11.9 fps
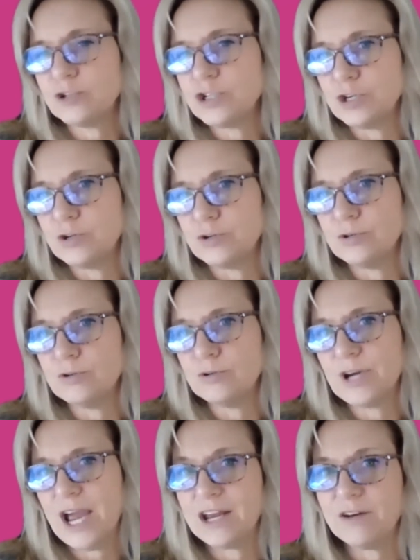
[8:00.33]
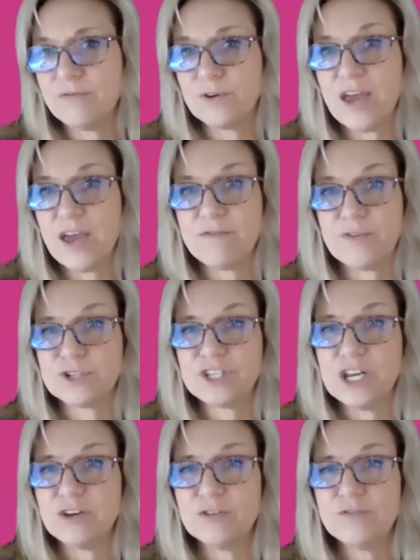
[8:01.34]
you kind of for that
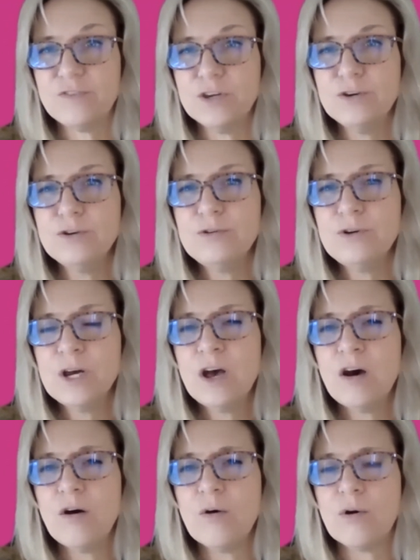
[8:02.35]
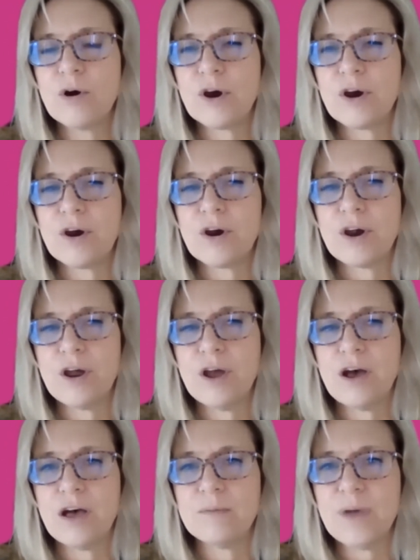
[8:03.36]
first interview, or
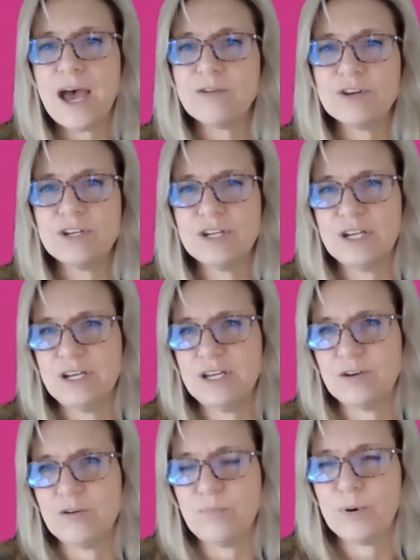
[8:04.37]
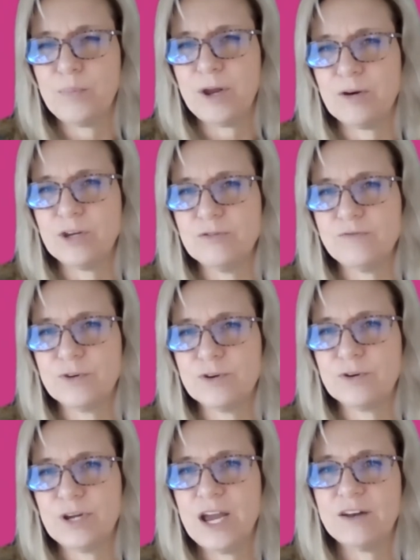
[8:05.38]
how did it, prepare you
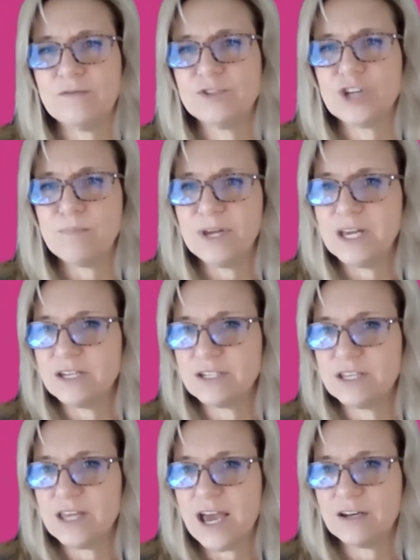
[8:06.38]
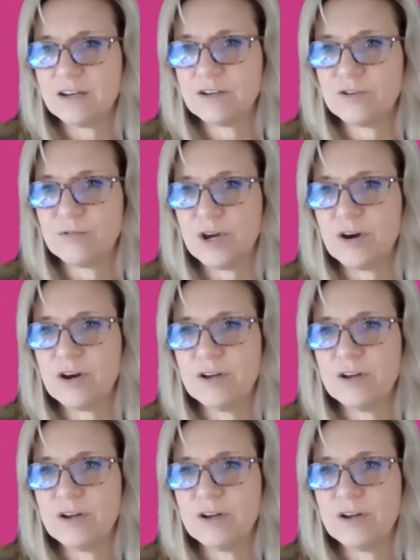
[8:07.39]
for kind of jumping into that career?